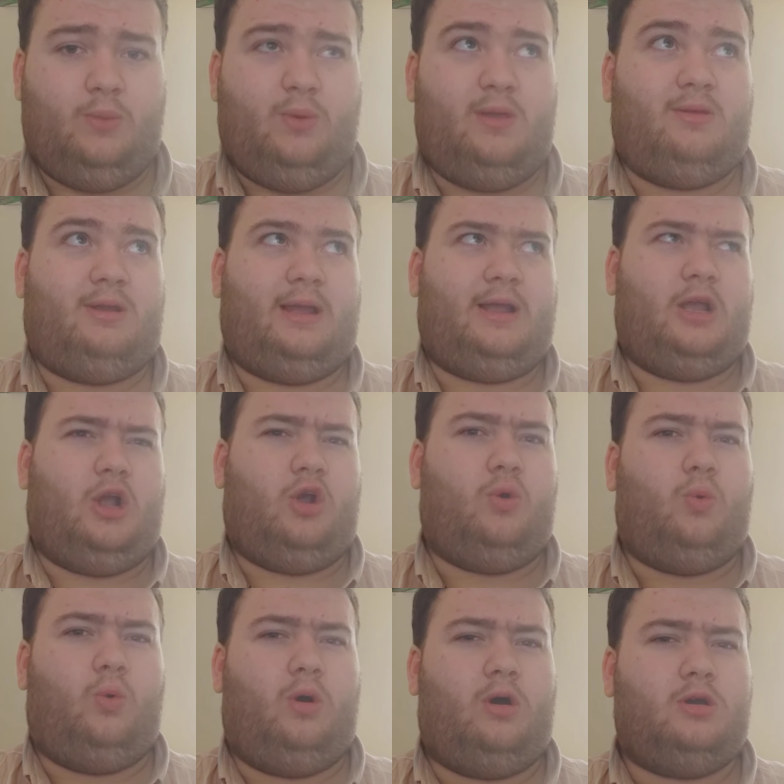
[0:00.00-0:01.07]
with like a
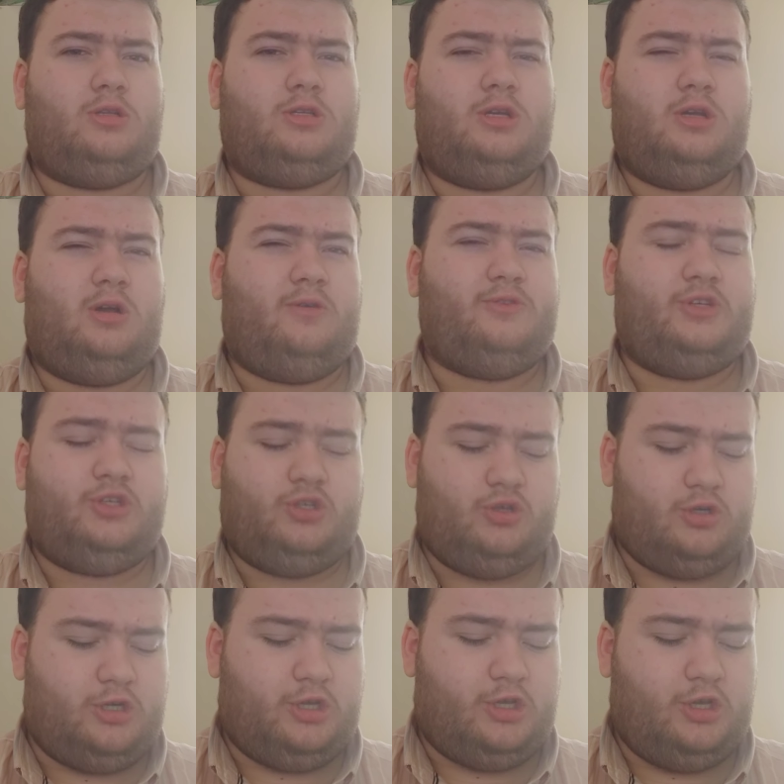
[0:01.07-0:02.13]
quarter of a
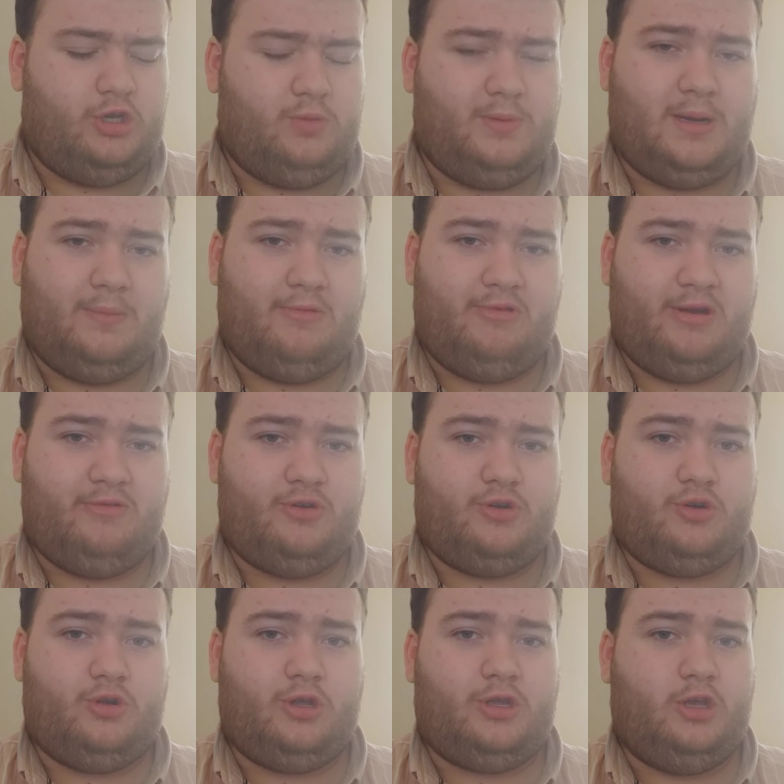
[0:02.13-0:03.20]
sugar cube, Demerara
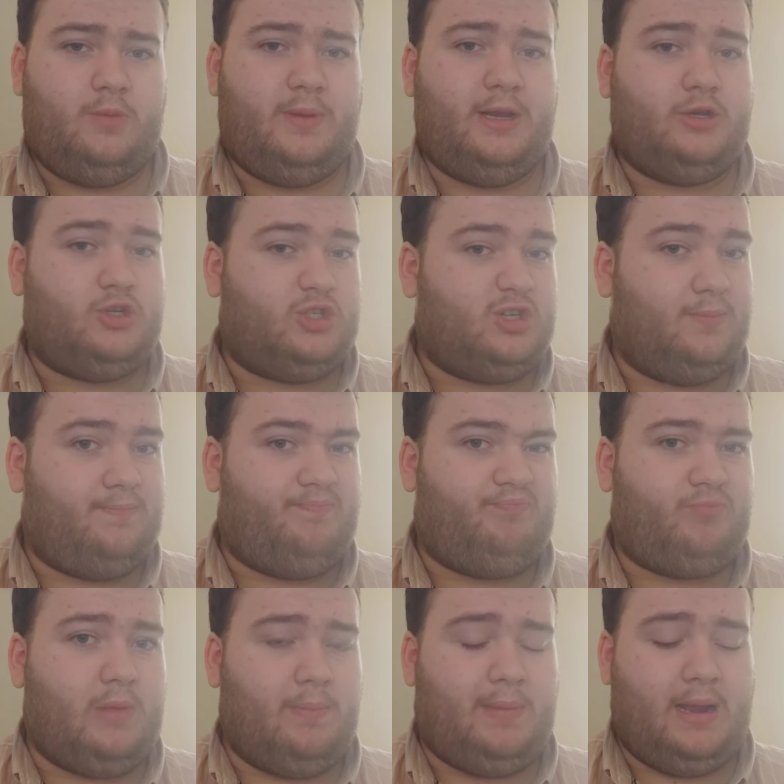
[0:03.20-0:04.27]
sugar cube, and then just to
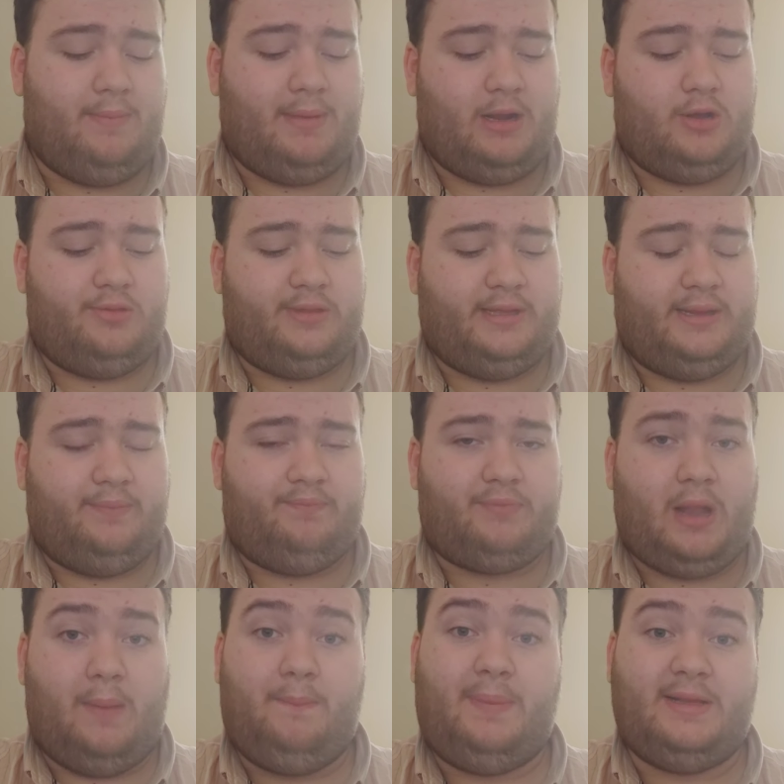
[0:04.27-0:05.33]
bite back on the
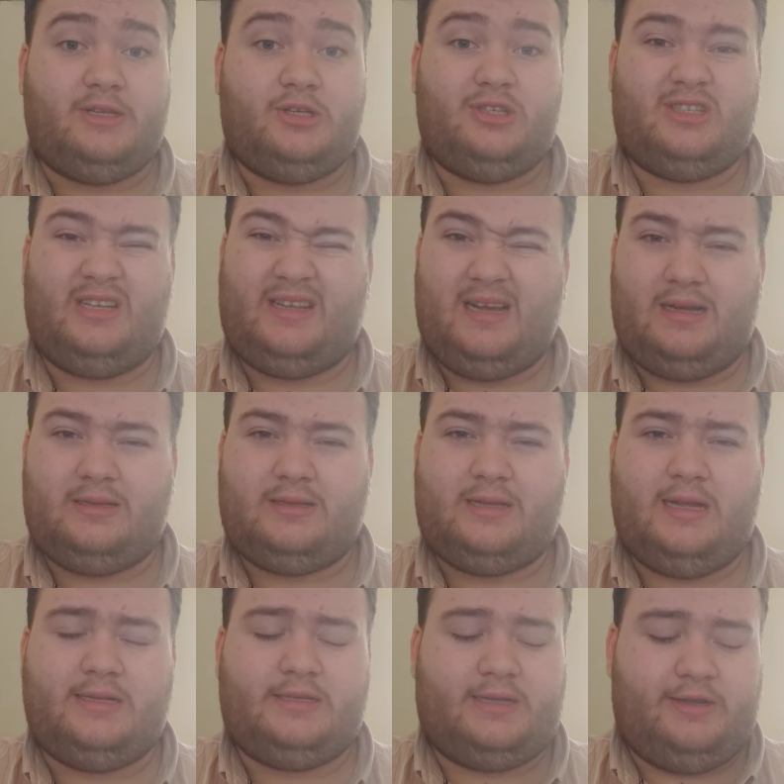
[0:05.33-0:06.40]
bitterness that you
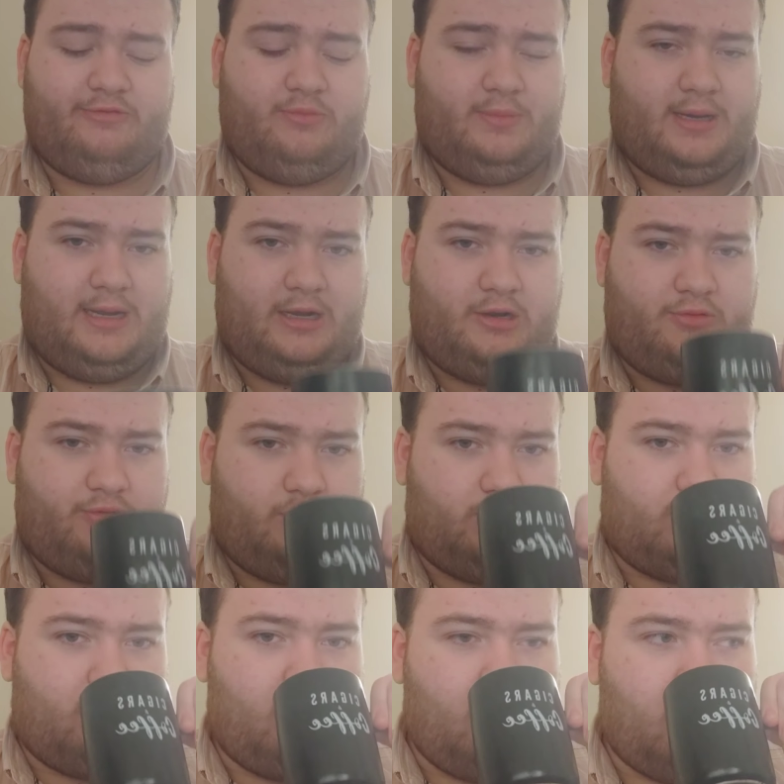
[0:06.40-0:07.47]
tend to get from darker
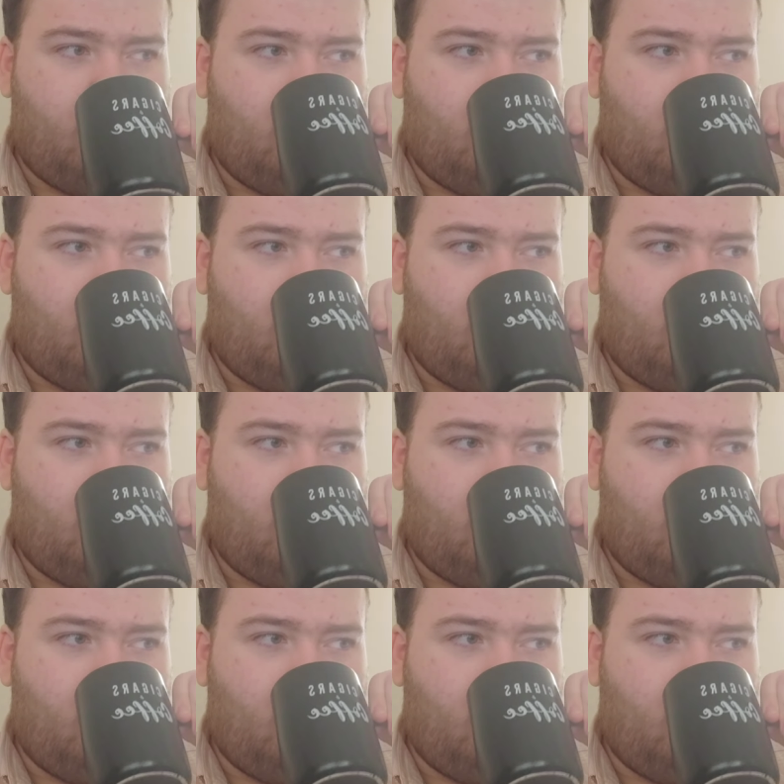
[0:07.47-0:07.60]
roast.